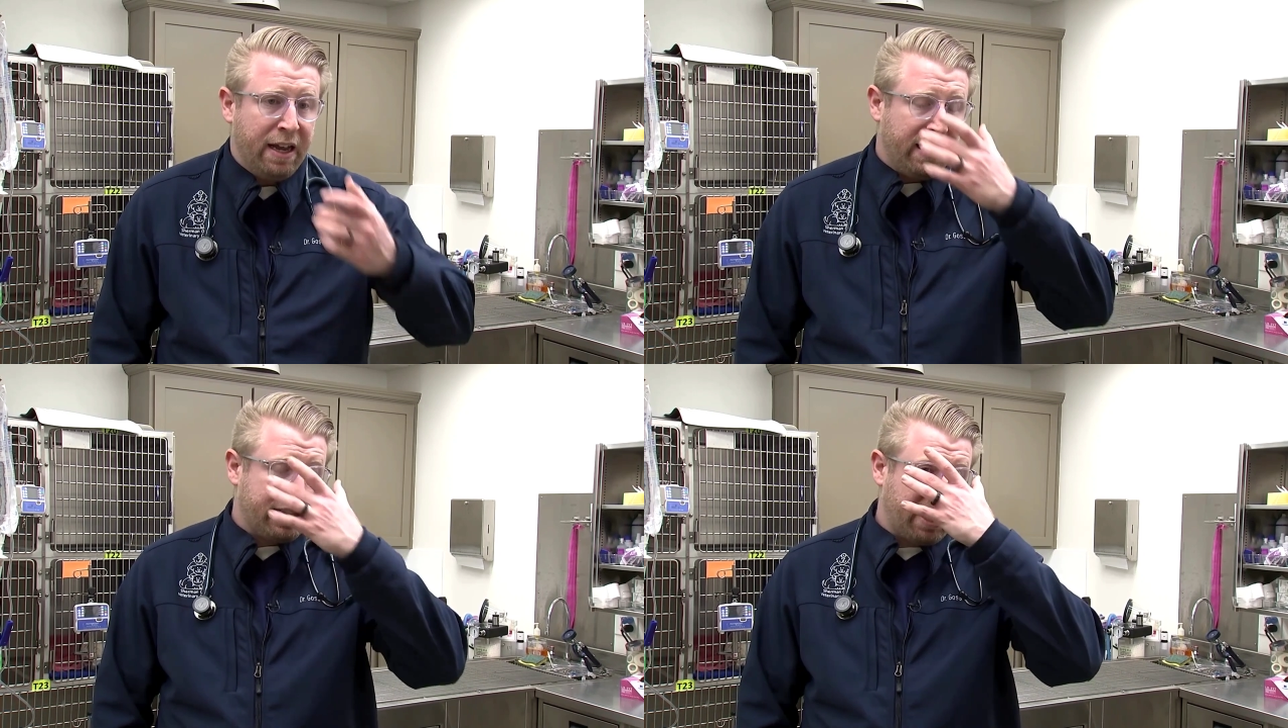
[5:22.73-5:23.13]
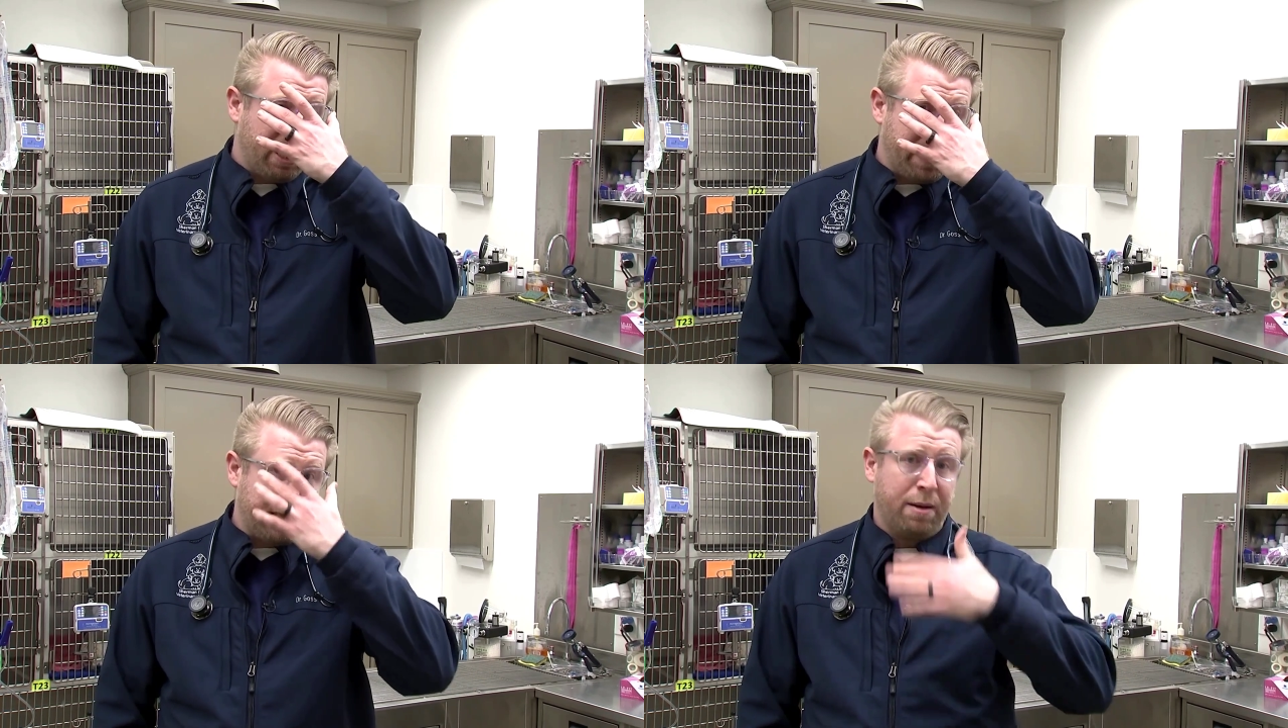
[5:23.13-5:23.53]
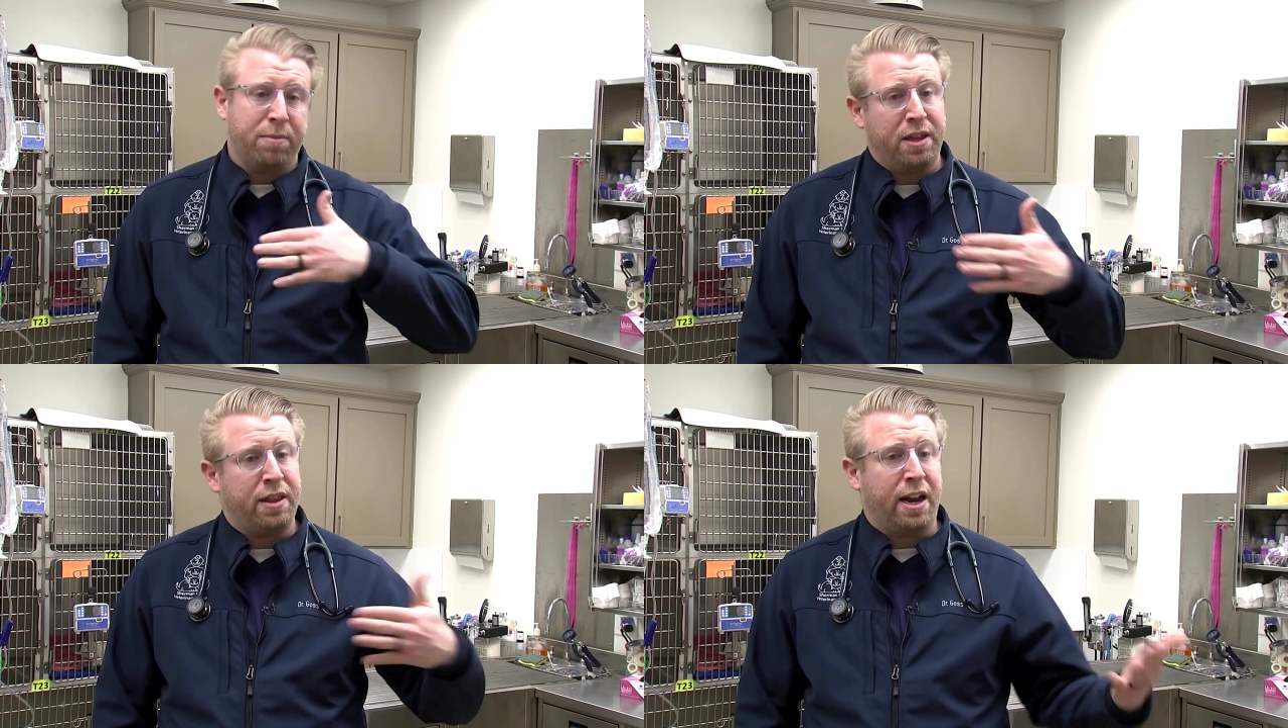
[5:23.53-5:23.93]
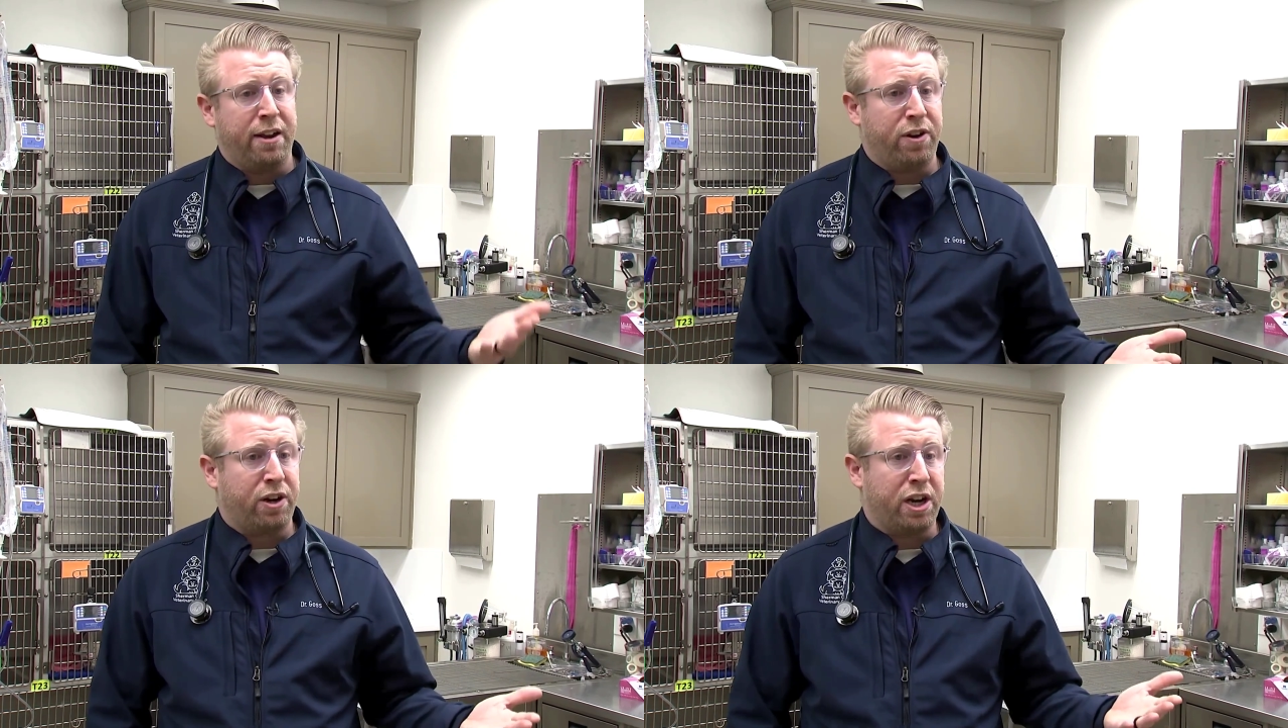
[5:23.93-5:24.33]
it's going to be something that
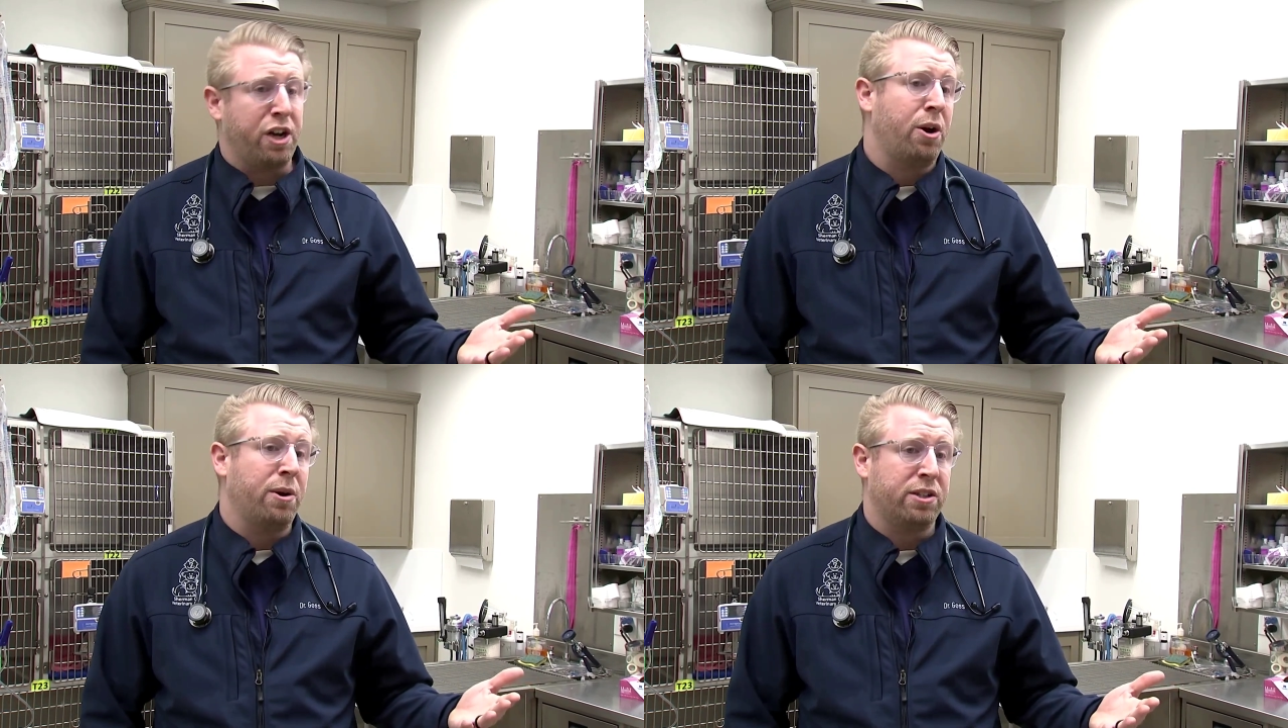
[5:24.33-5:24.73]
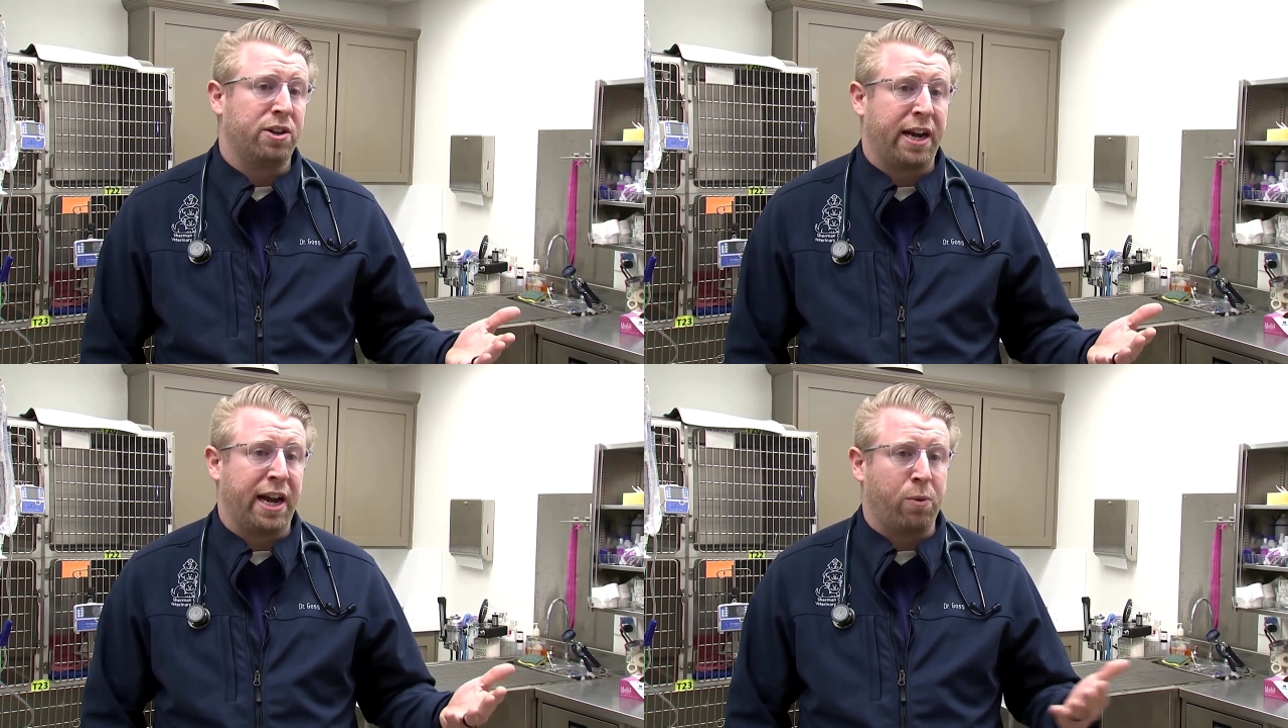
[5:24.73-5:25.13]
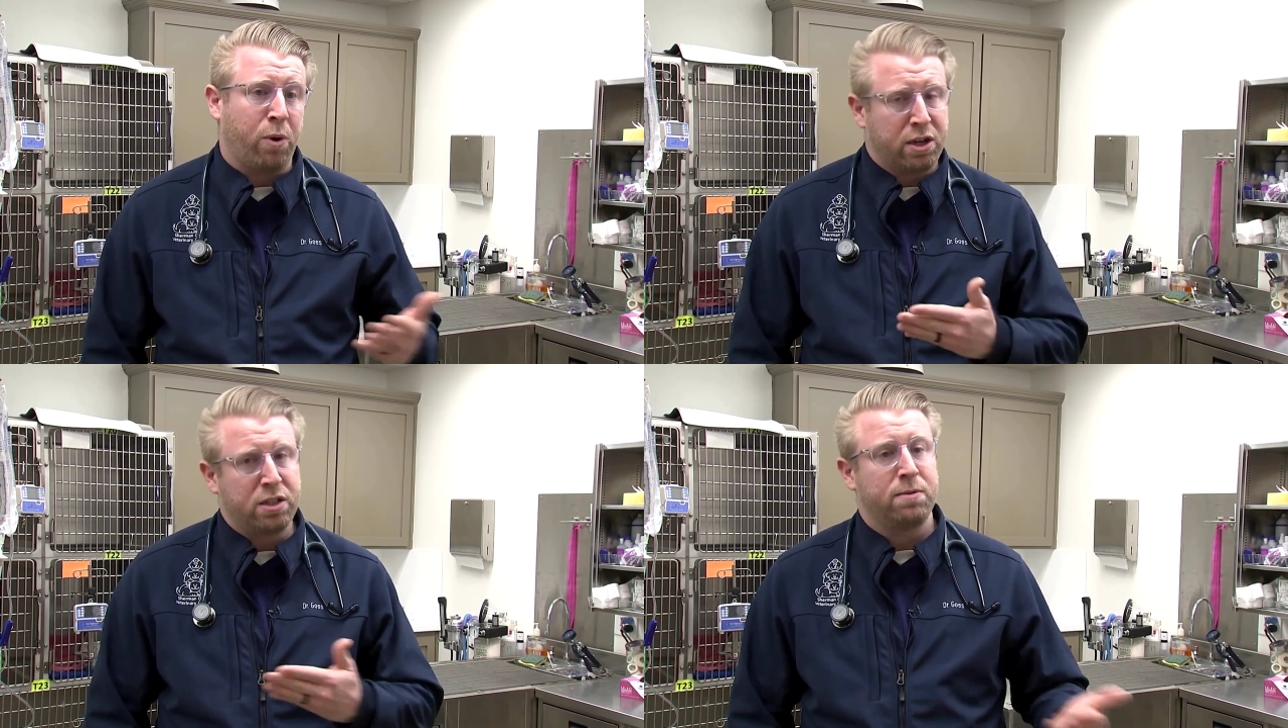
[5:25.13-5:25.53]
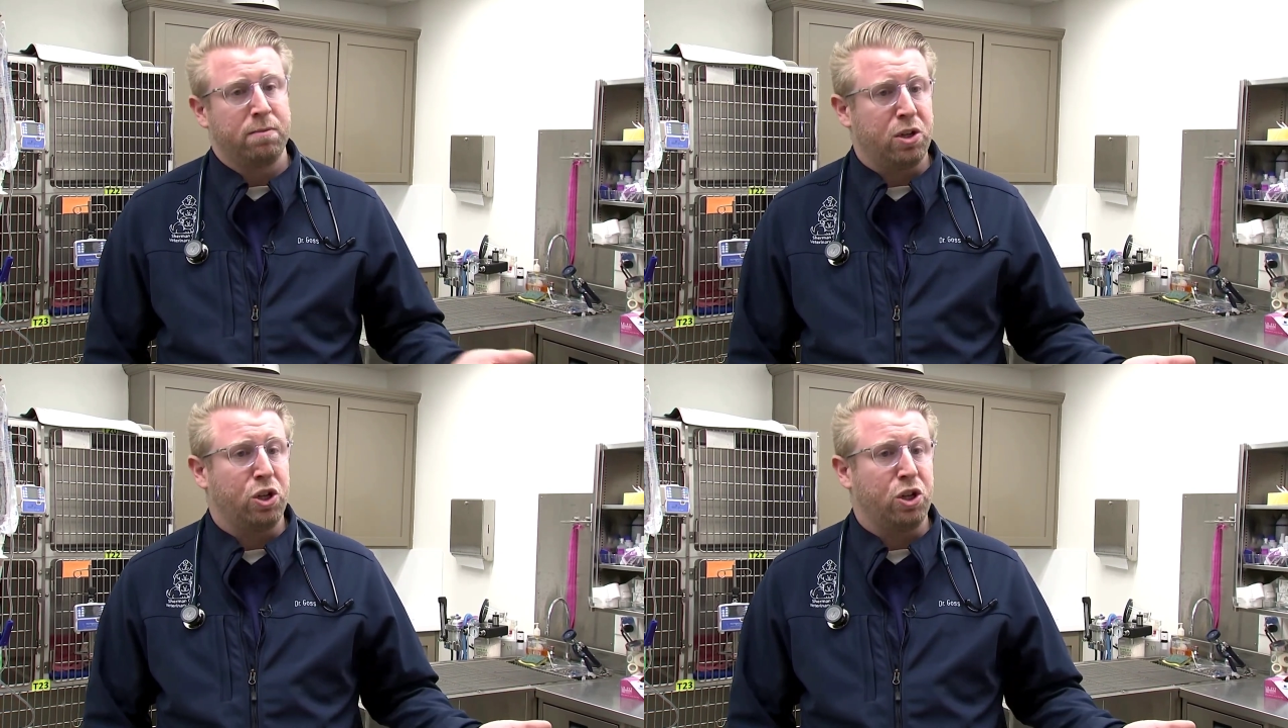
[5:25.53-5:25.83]
if you're going to notice they're getting worse,